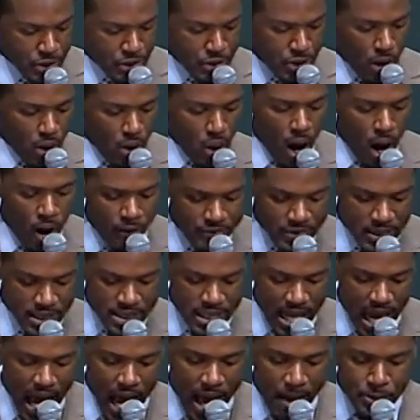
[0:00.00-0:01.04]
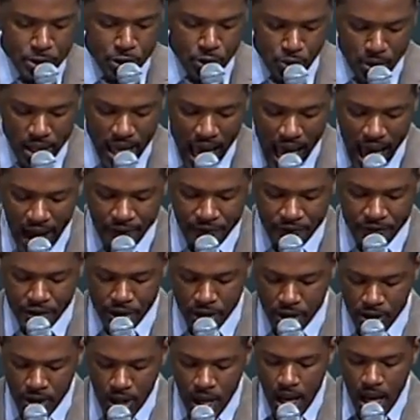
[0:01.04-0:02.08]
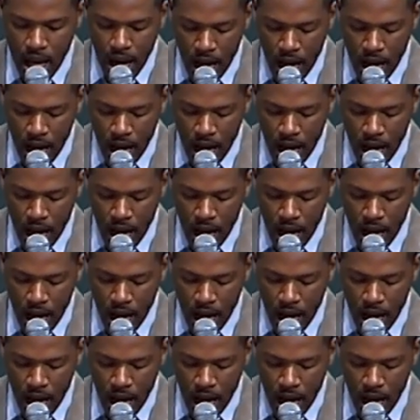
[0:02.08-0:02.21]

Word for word: And so oftentimes we have to